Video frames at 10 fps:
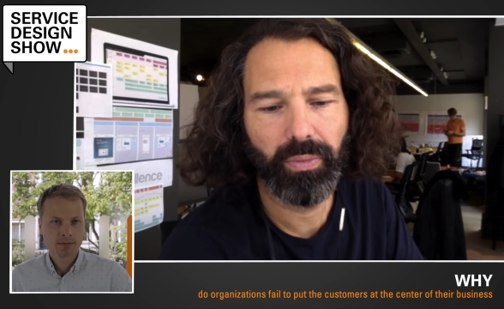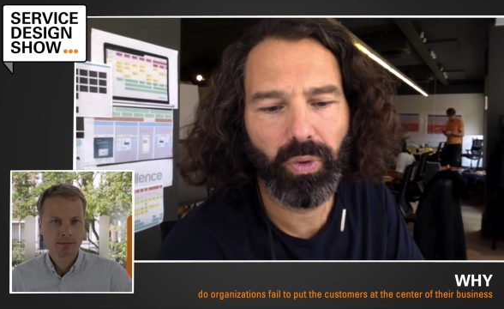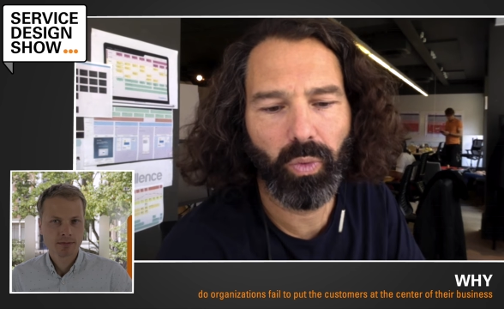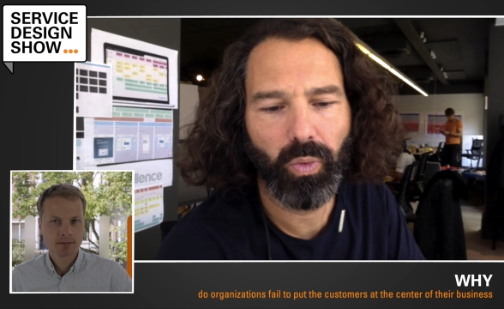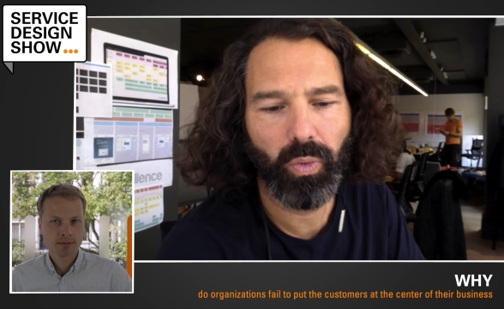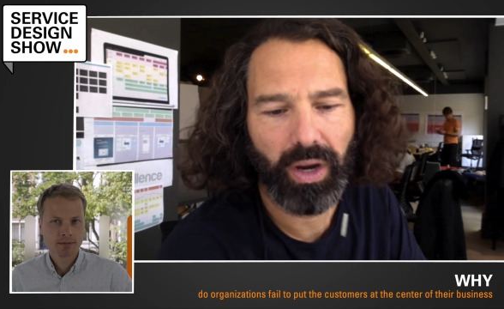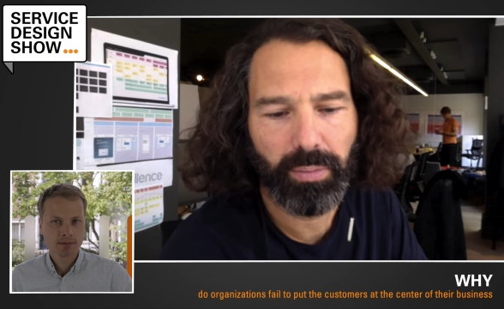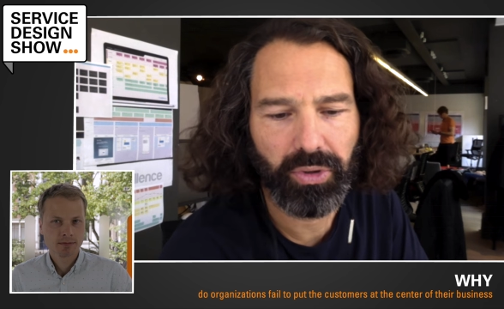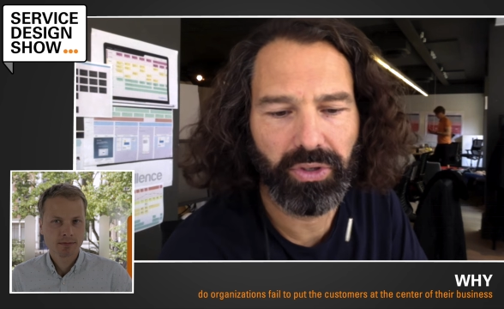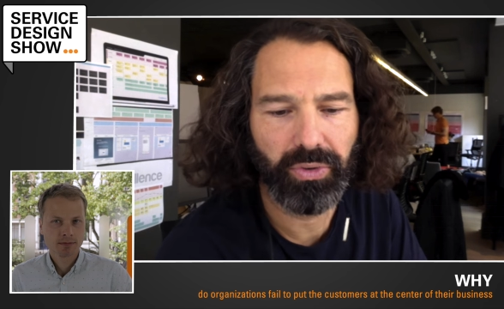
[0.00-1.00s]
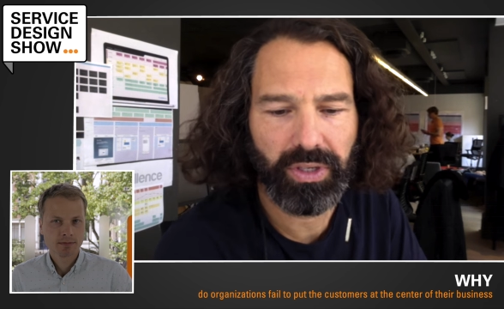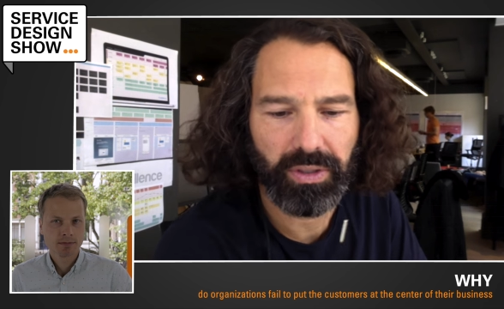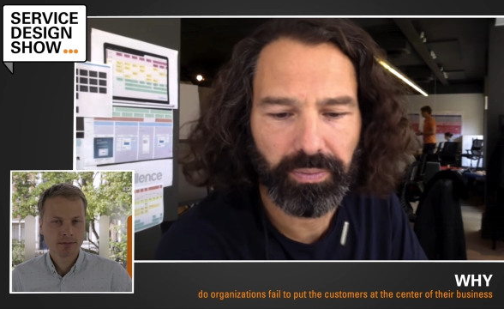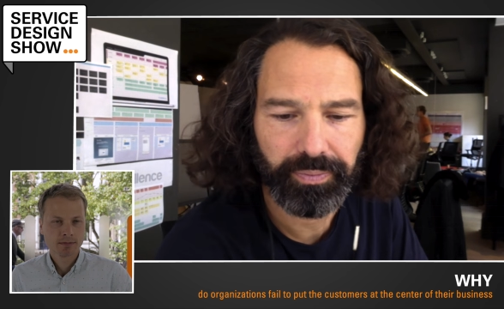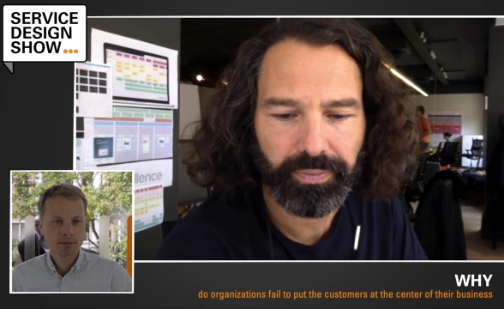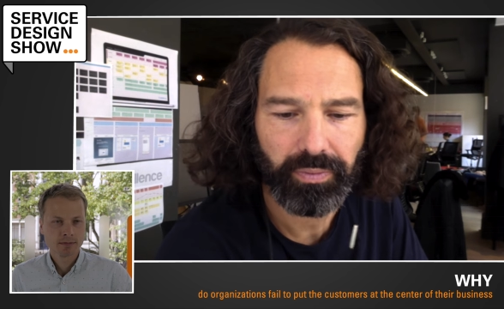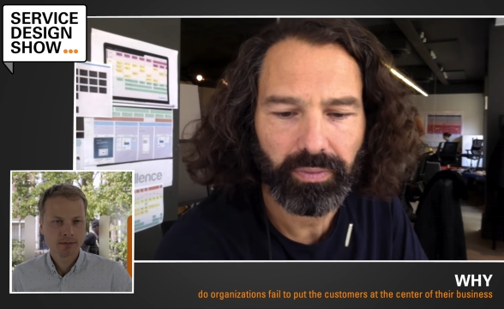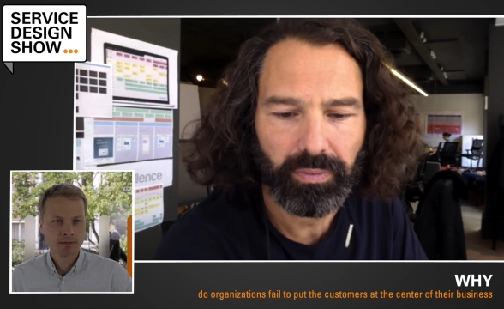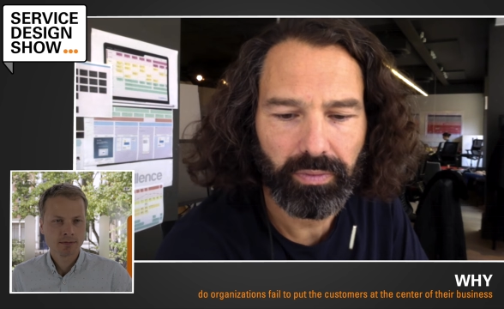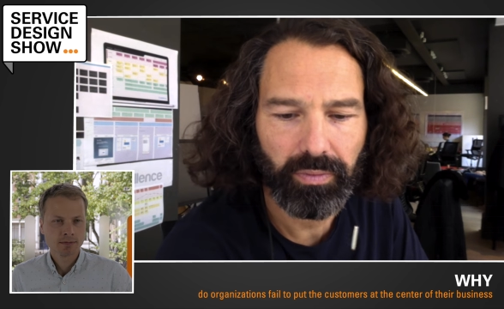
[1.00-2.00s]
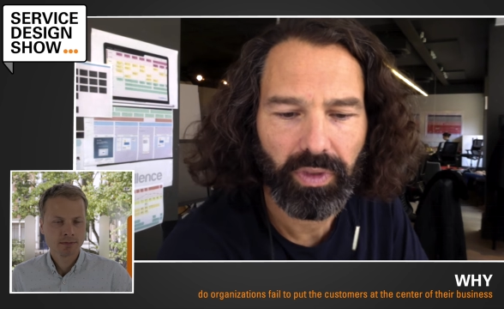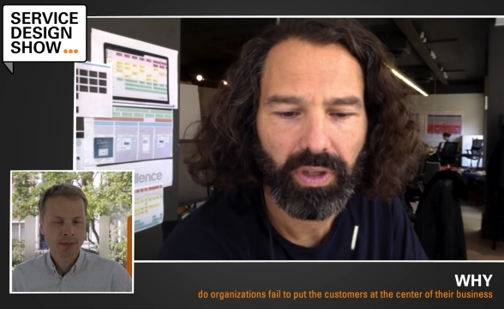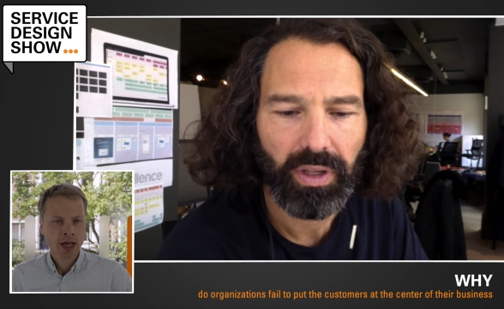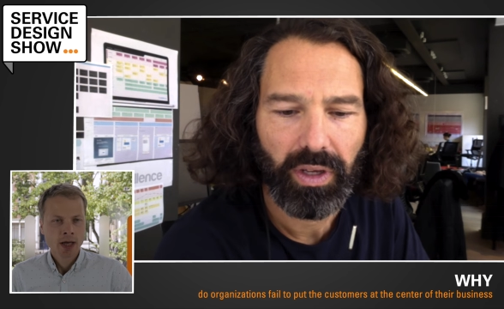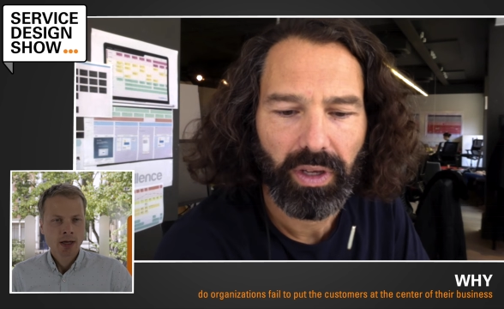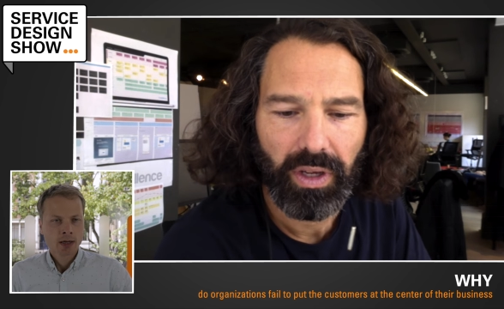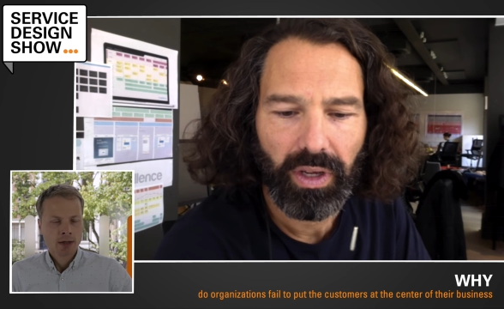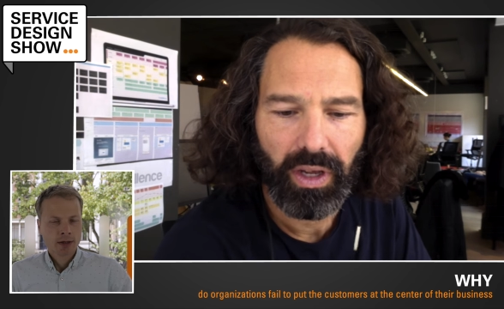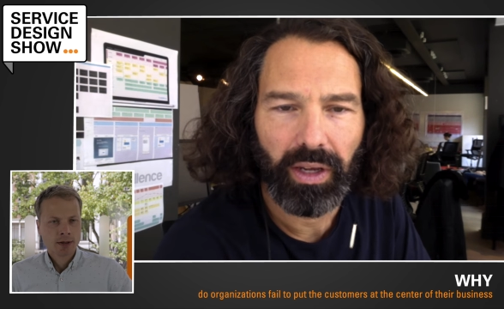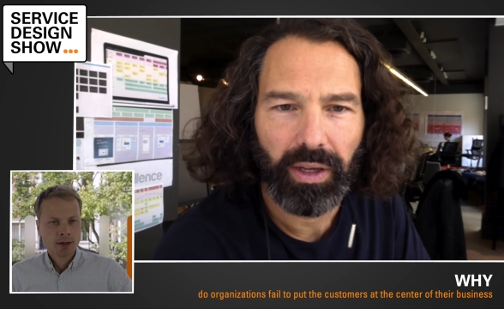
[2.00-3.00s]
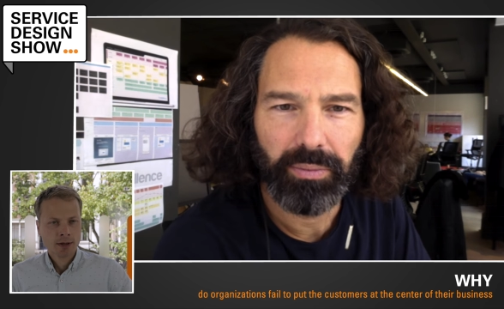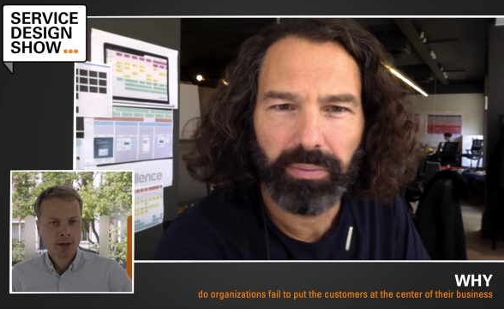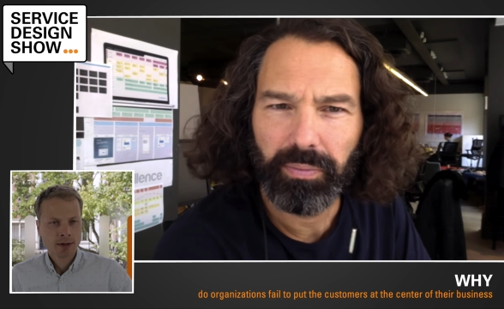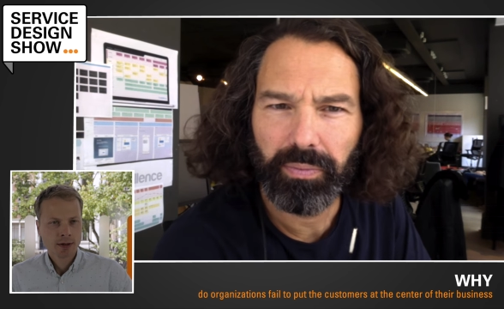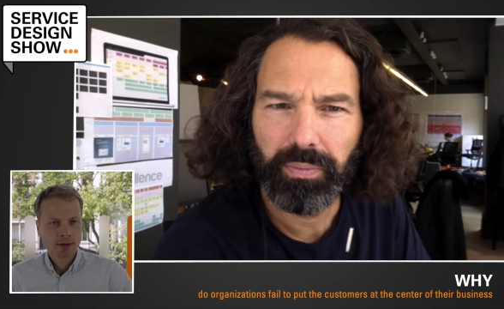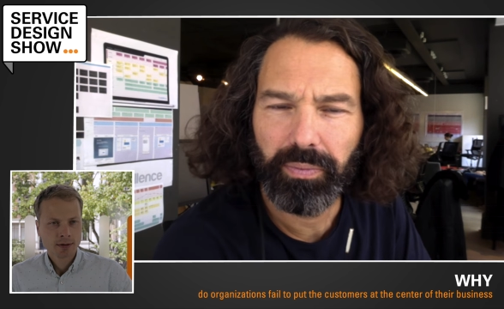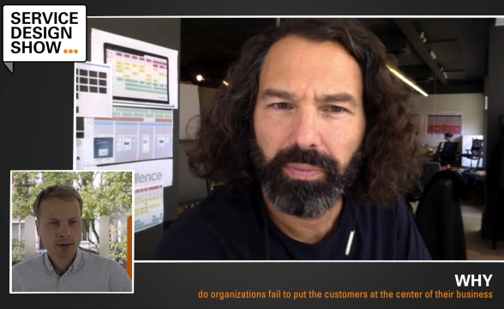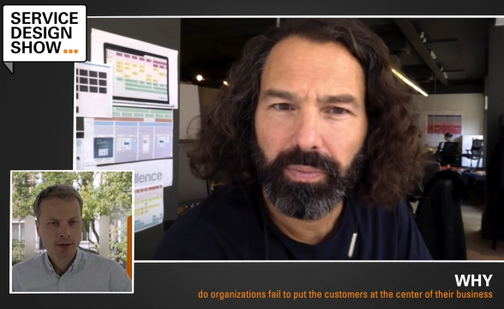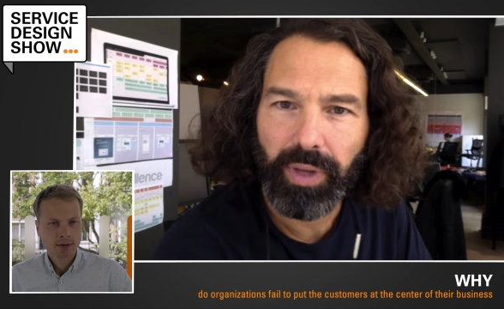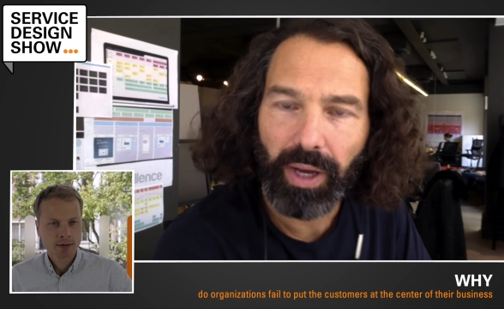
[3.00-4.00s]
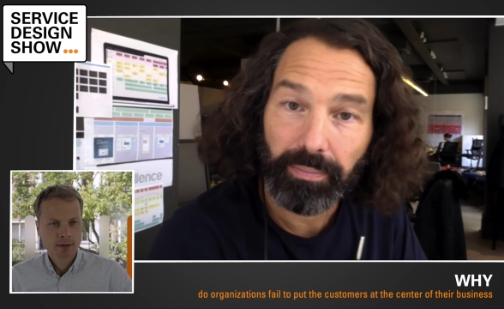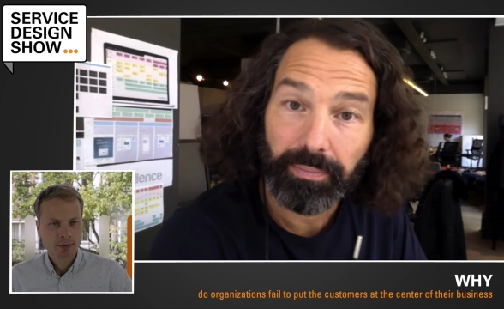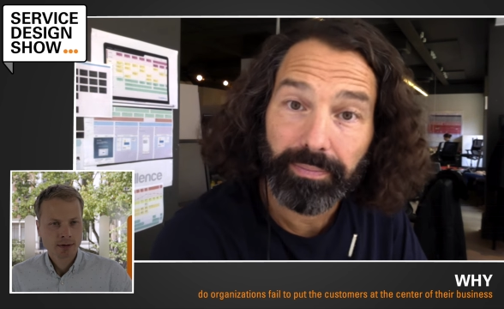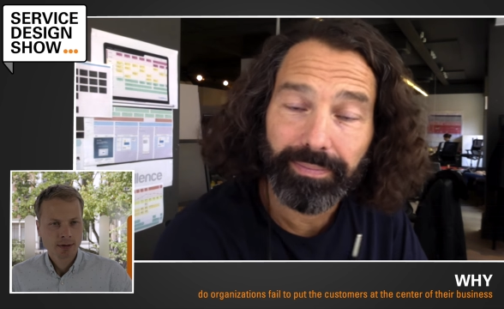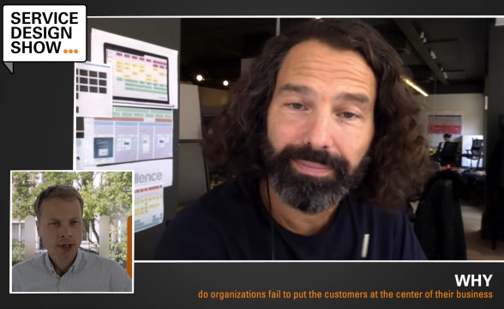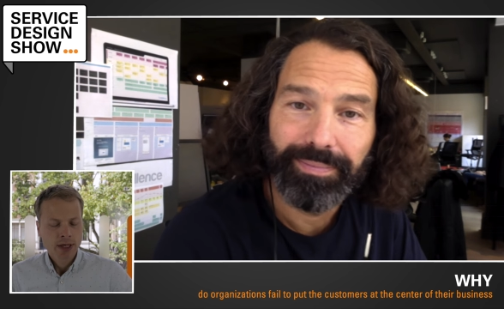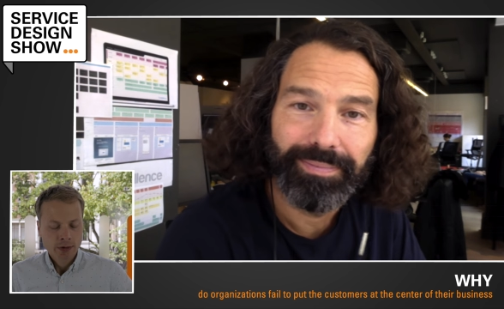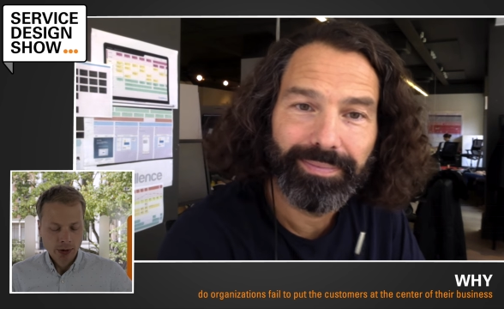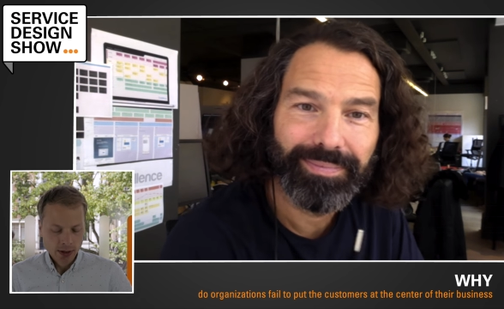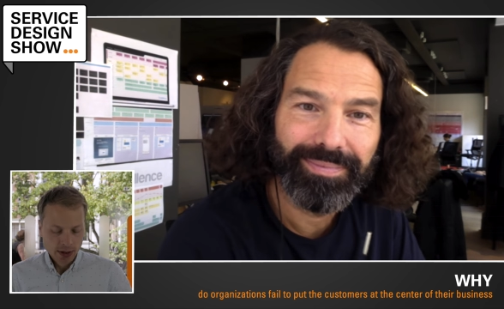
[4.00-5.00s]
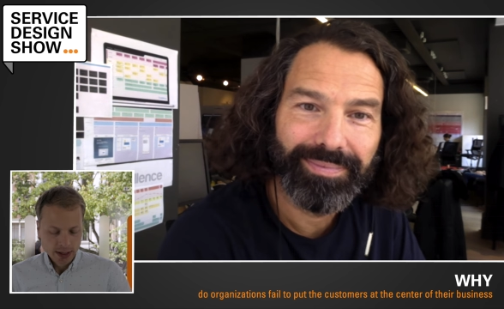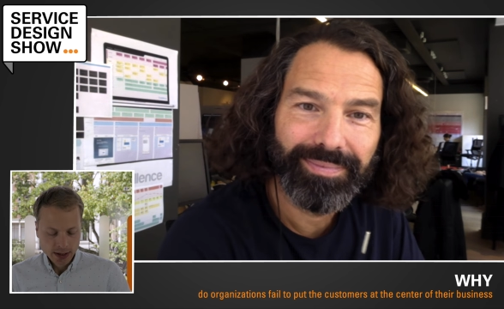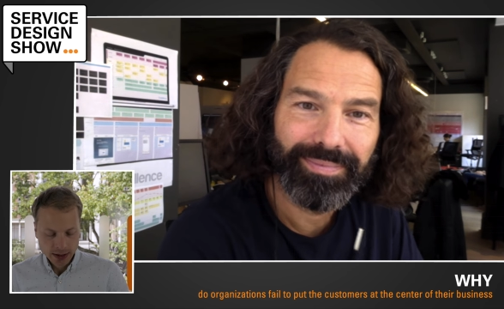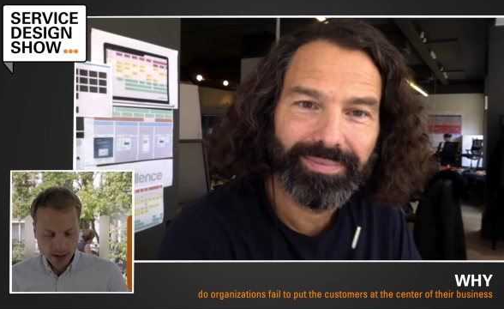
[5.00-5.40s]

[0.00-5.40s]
Speaker 1: one important reason. Hmm. Um, yeah.
Speaker 2: Well, I,